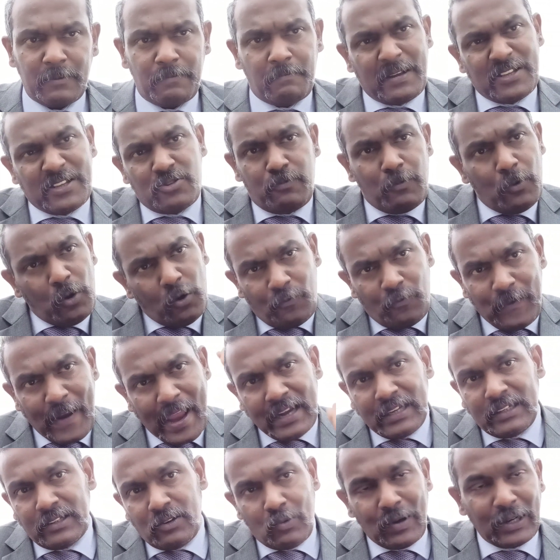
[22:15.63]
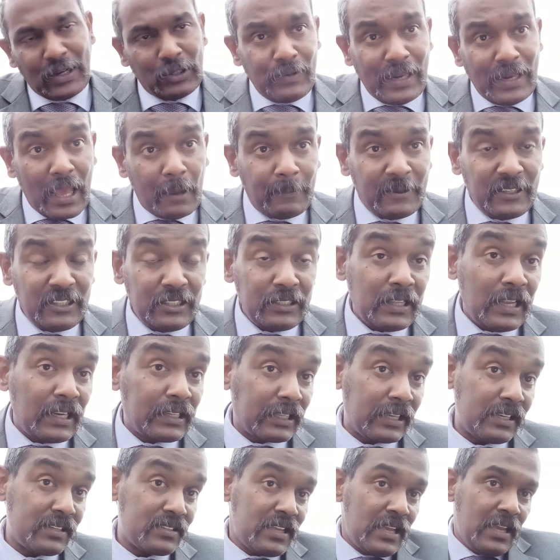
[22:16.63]
much more flatter, what will happen in that
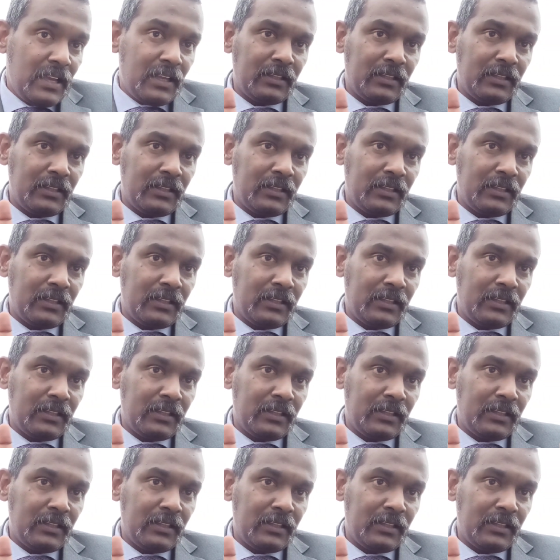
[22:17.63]
case?